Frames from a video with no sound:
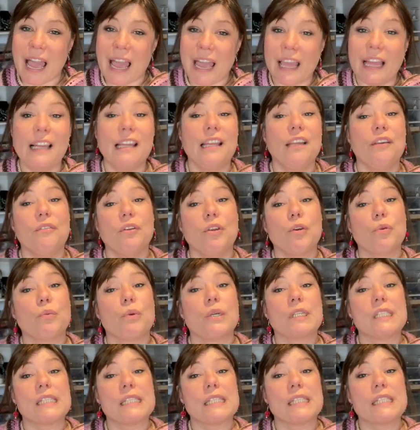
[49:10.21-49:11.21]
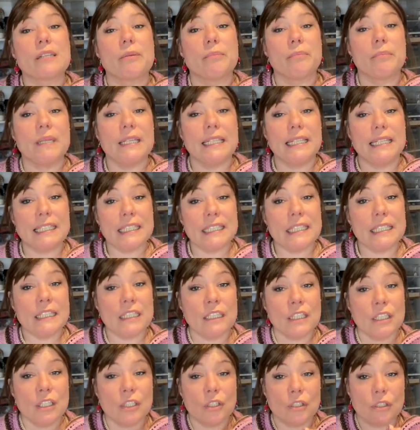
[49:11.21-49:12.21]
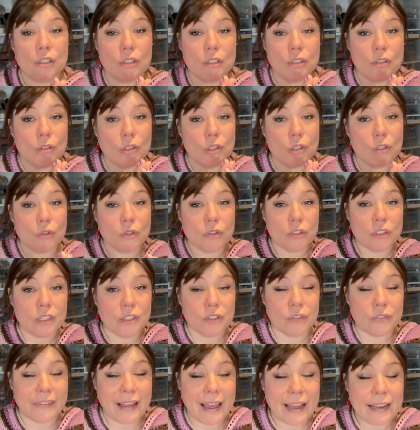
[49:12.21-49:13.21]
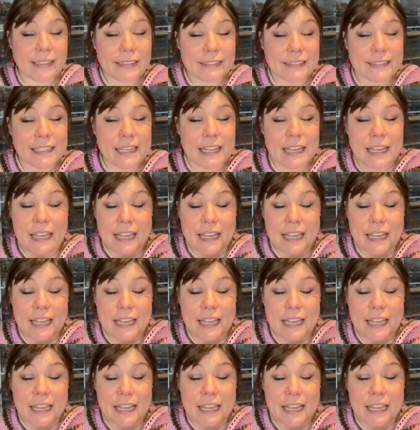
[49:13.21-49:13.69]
leave you with this completely useless fact,